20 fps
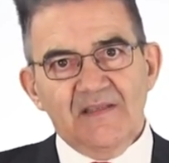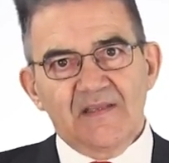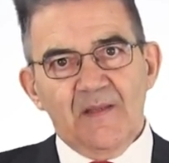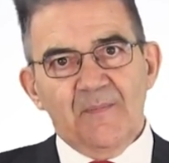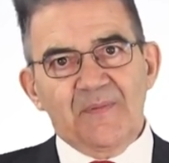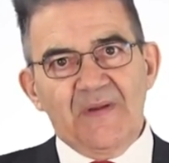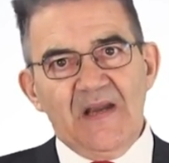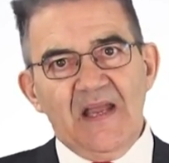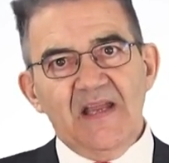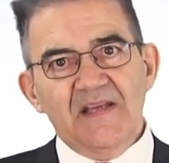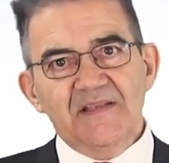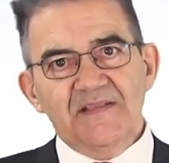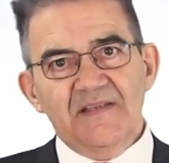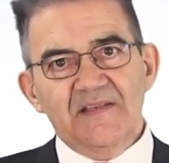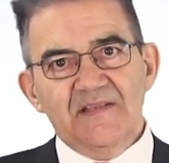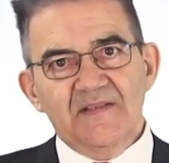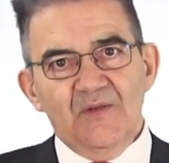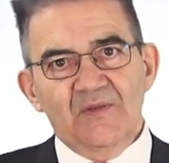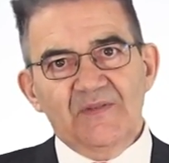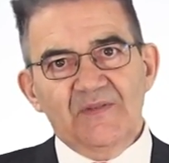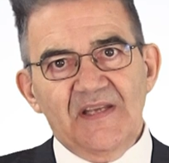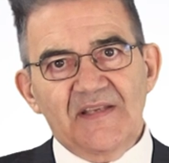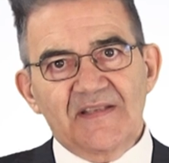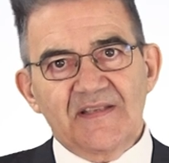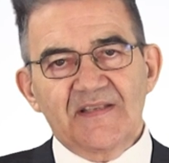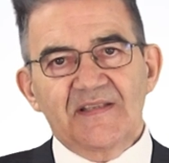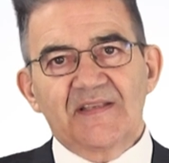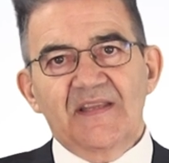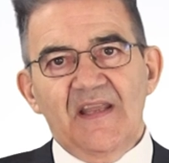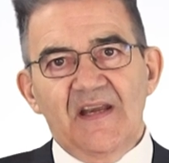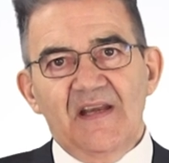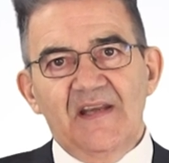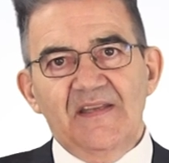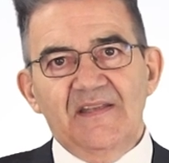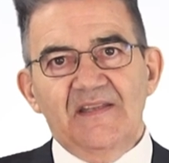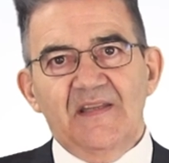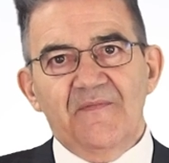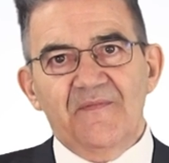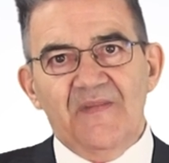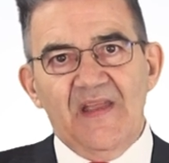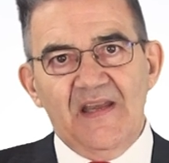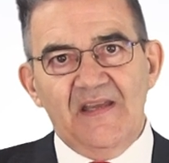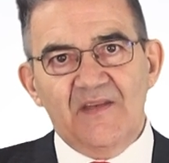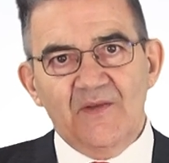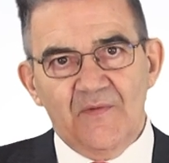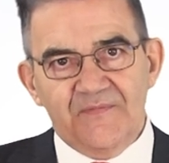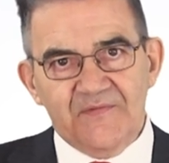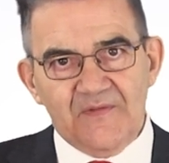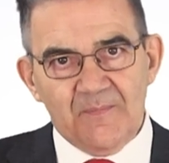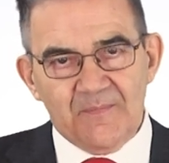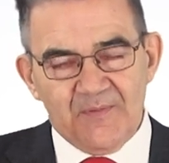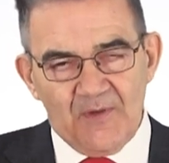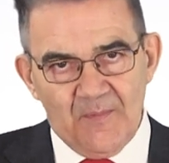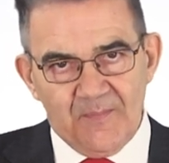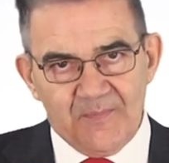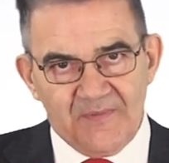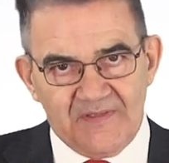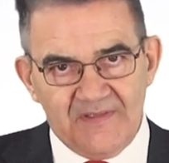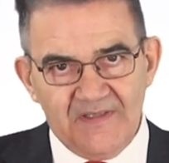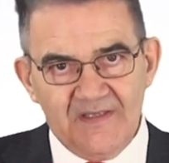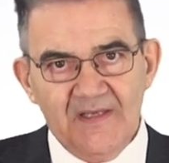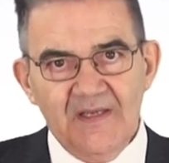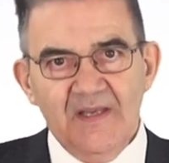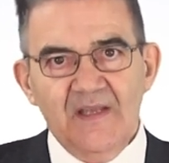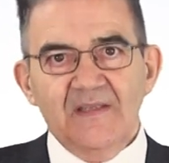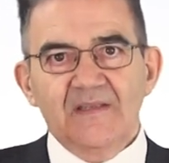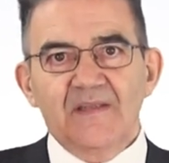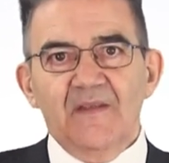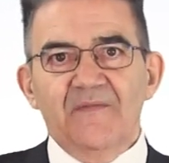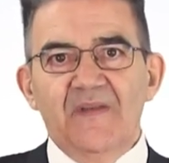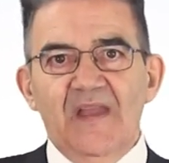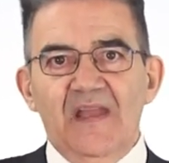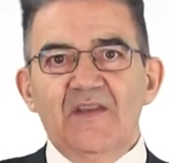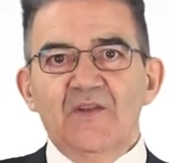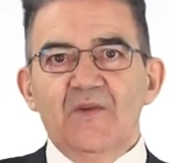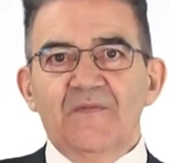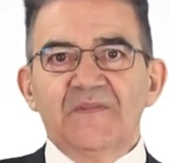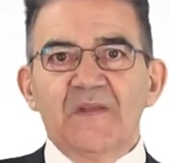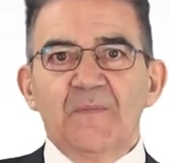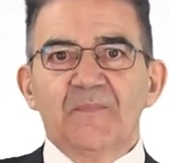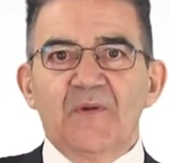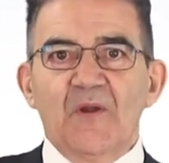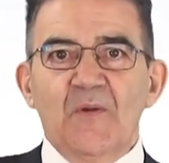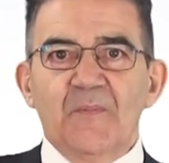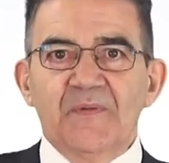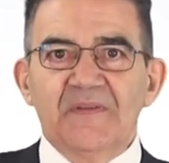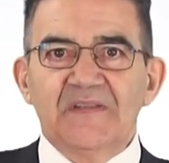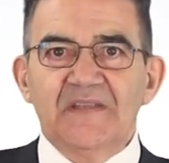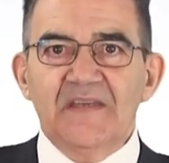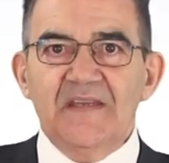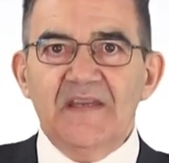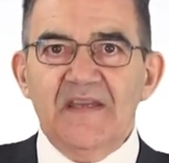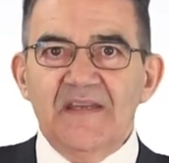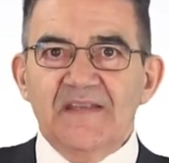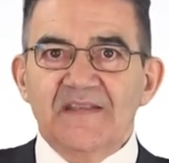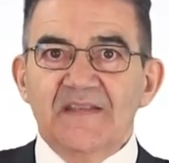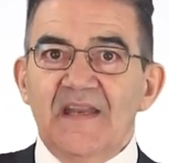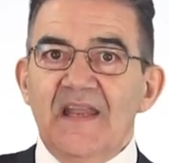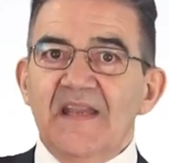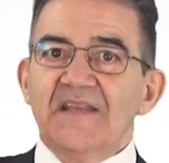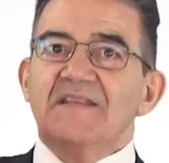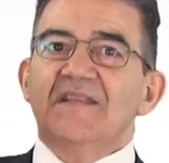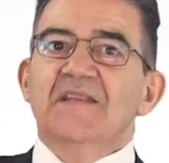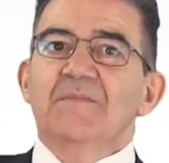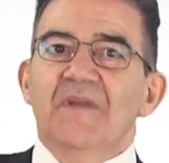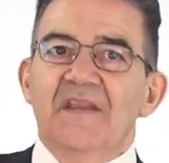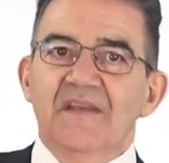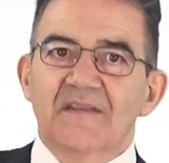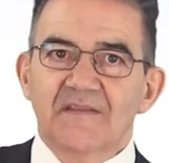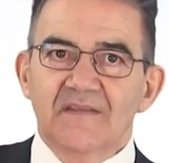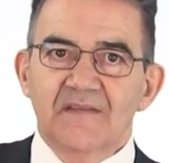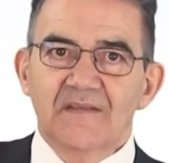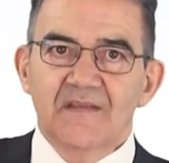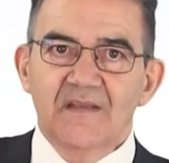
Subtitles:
The price is necessarily the value of the property. The value of the property is an estimate.